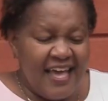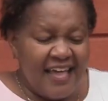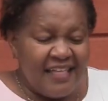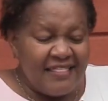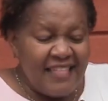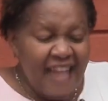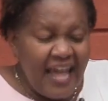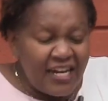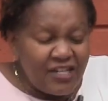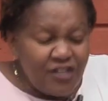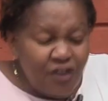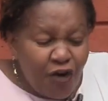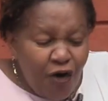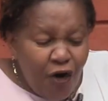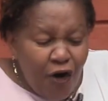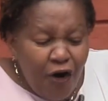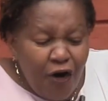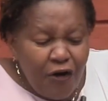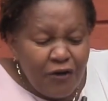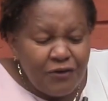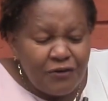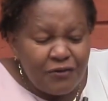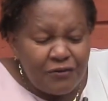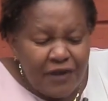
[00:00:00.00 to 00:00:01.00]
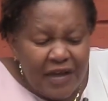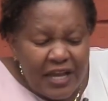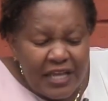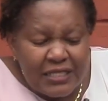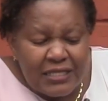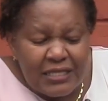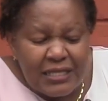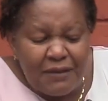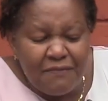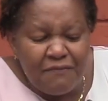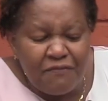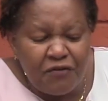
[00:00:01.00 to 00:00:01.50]
that God
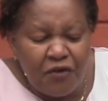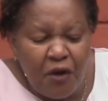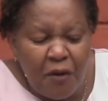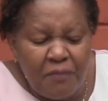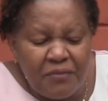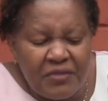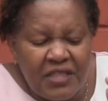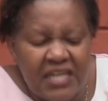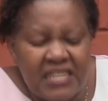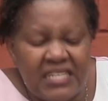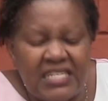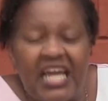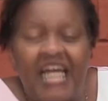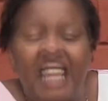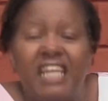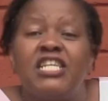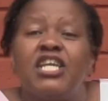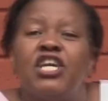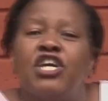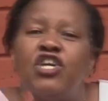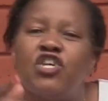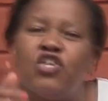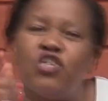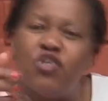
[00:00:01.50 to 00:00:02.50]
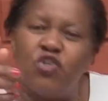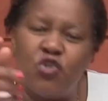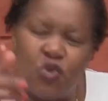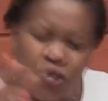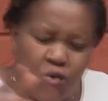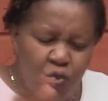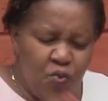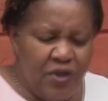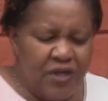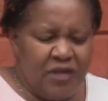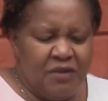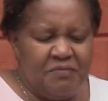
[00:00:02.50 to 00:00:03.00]
raised him from the dead, you
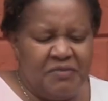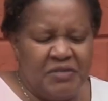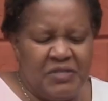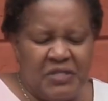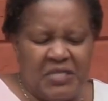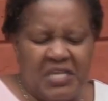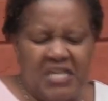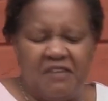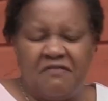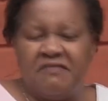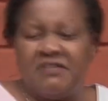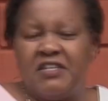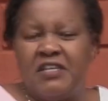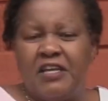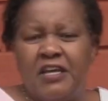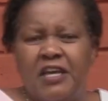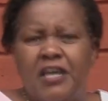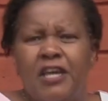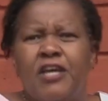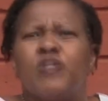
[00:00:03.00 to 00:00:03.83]
will be saved.